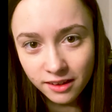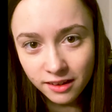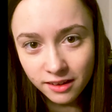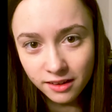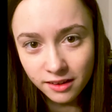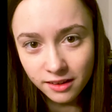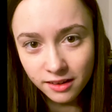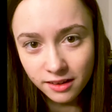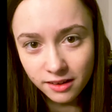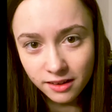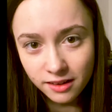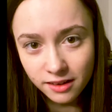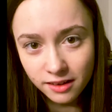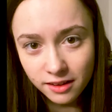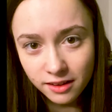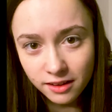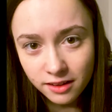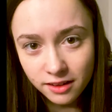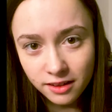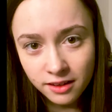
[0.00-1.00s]

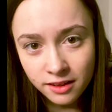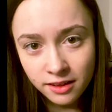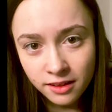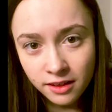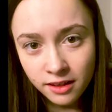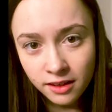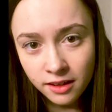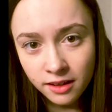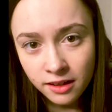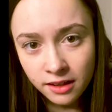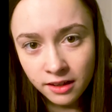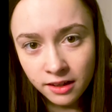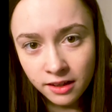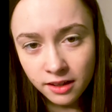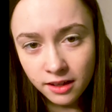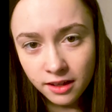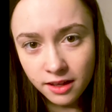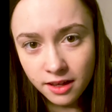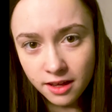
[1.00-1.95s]
Nobody speaks.